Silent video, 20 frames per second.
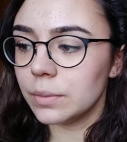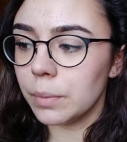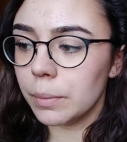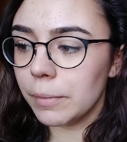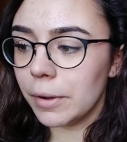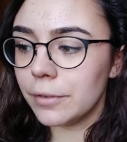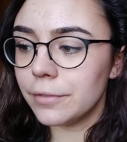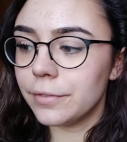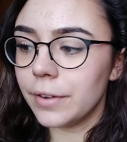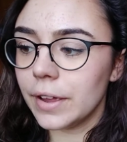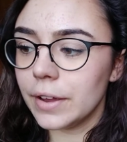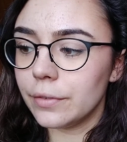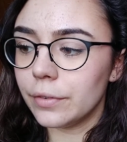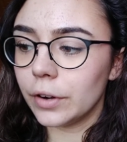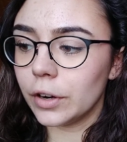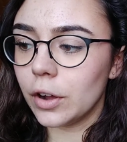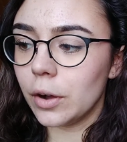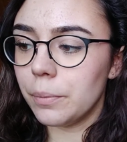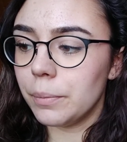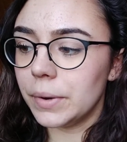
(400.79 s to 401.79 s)
But my
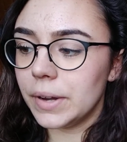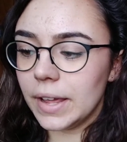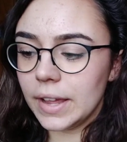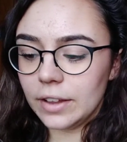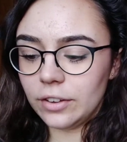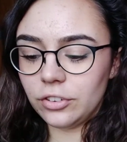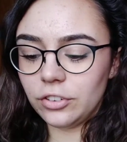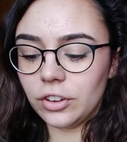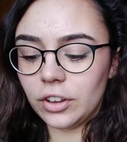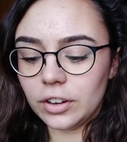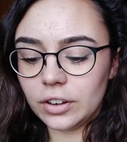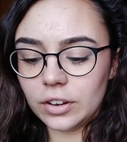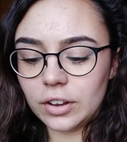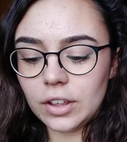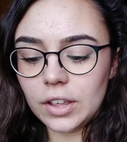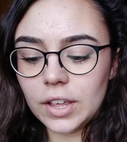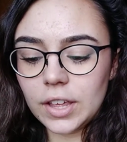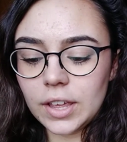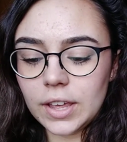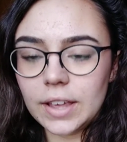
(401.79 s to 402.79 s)
favourite combination
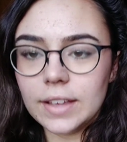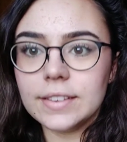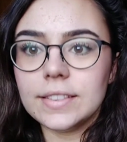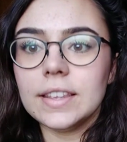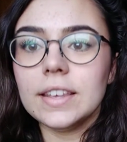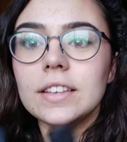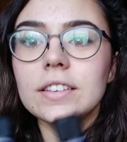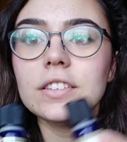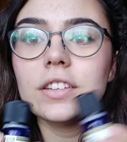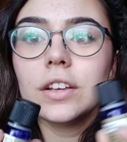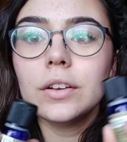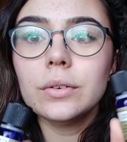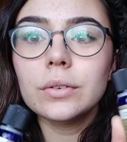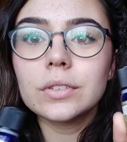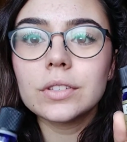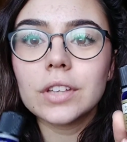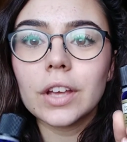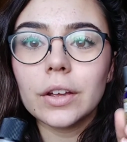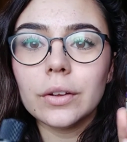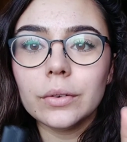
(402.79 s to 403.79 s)
is these two.
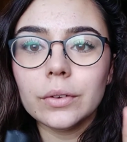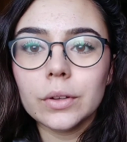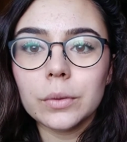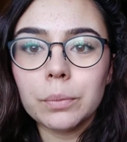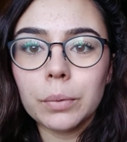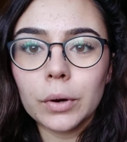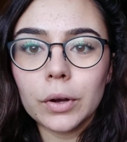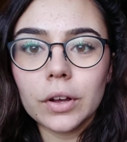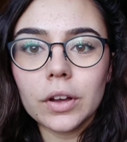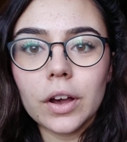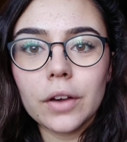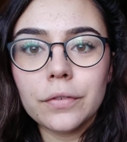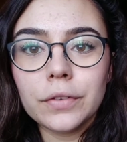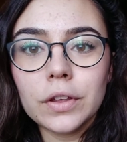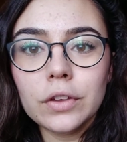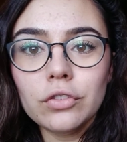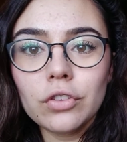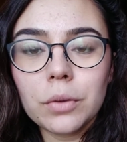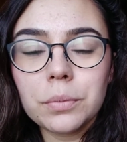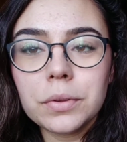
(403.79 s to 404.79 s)
So you put a
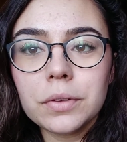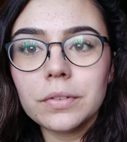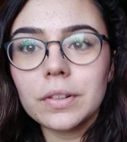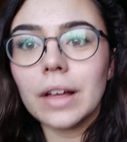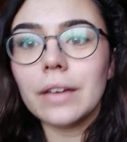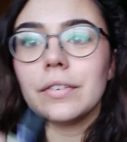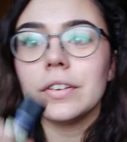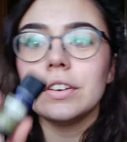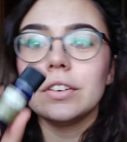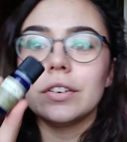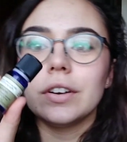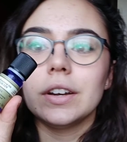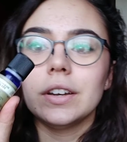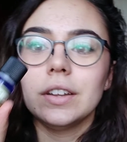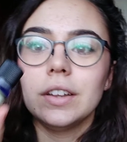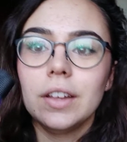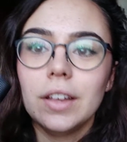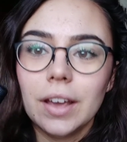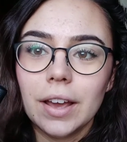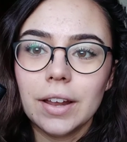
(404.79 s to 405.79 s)
few drops of lavender
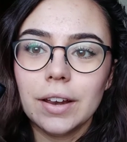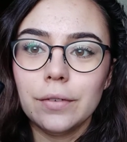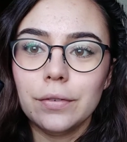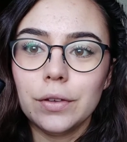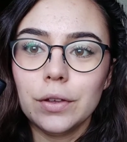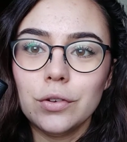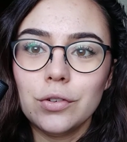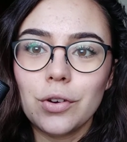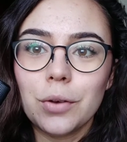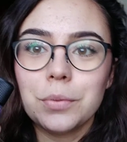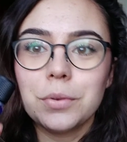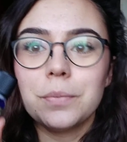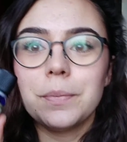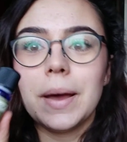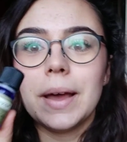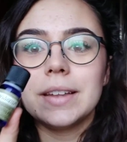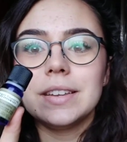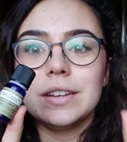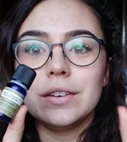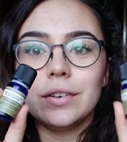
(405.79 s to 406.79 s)
in and a few drops of
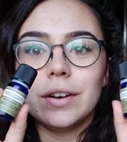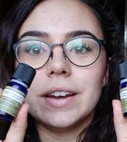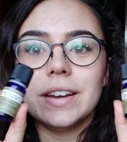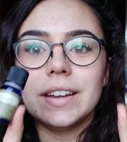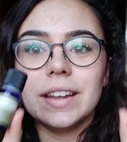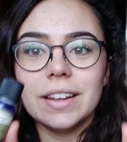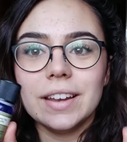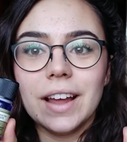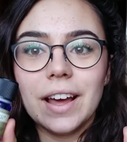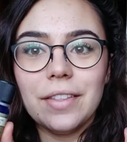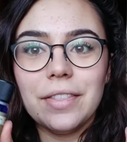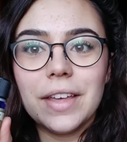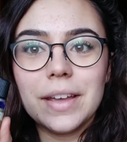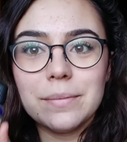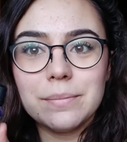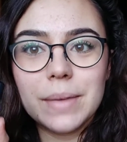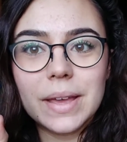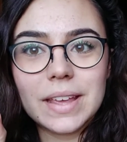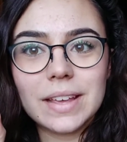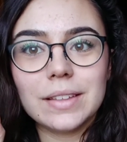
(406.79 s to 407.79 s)
pettigrain in, and they
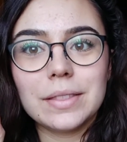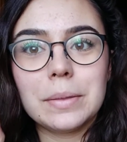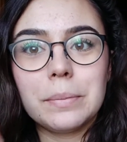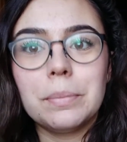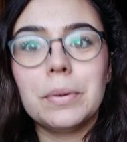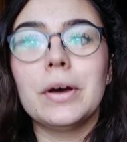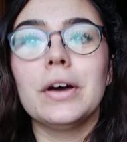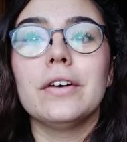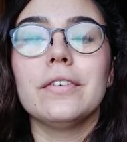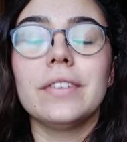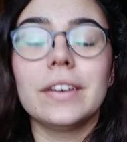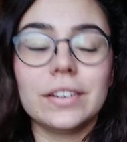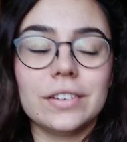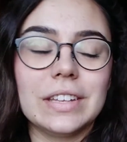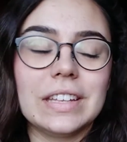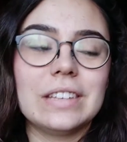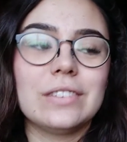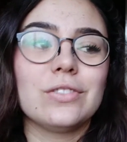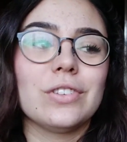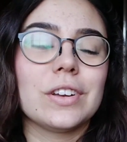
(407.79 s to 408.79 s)
make the perfect
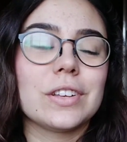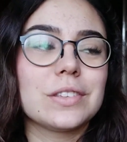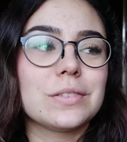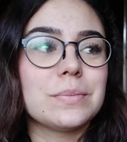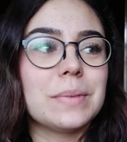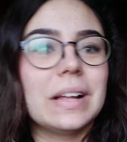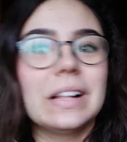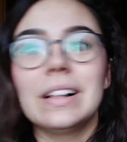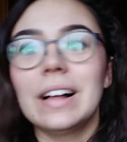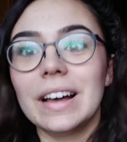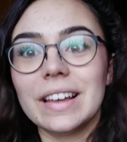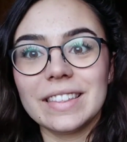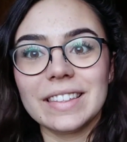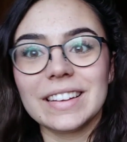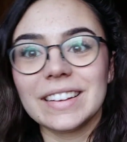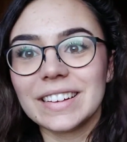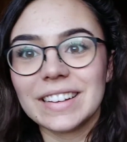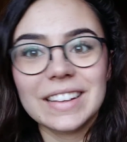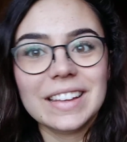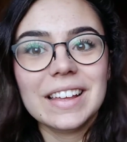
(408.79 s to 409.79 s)
de-stress smell, I
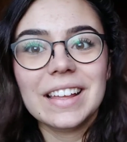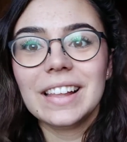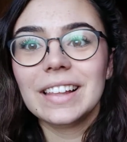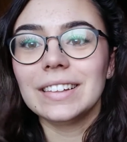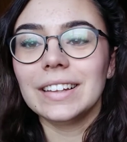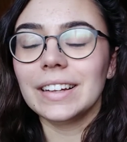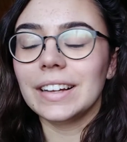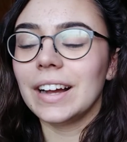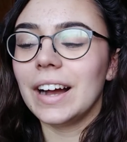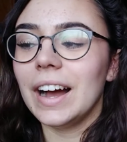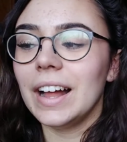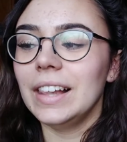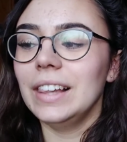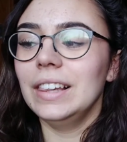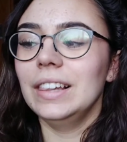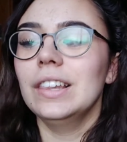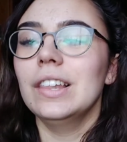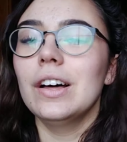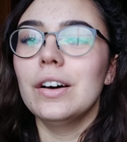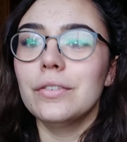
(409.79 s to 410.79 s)
think. Like, I
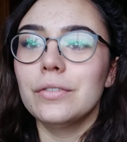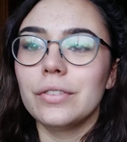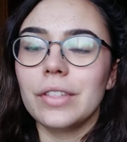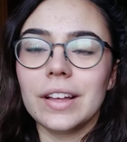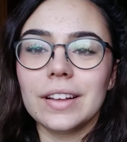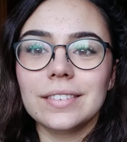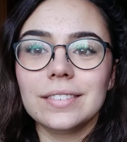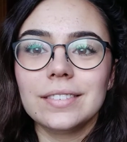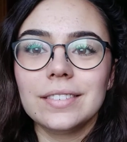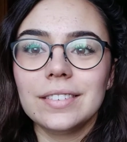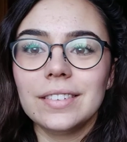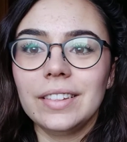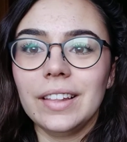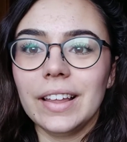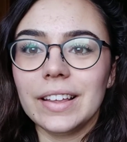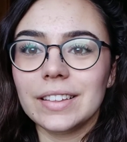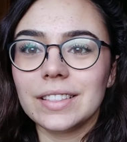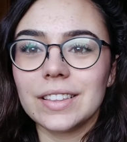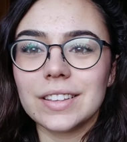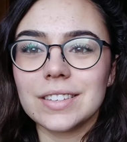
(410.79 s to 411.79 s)
love that,
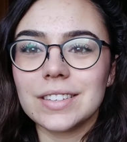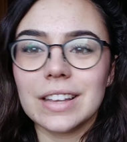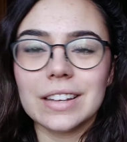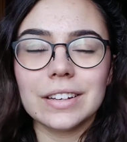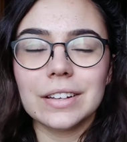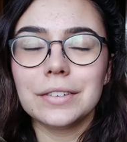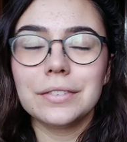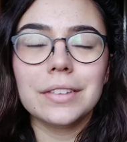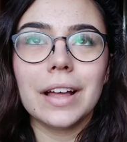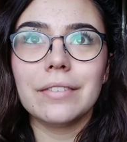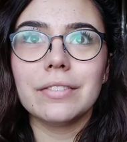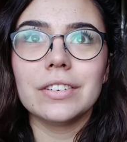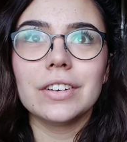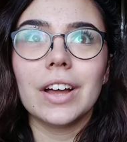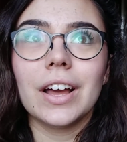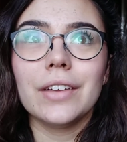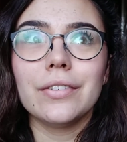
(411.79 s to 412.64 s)
like, the scent of lavender.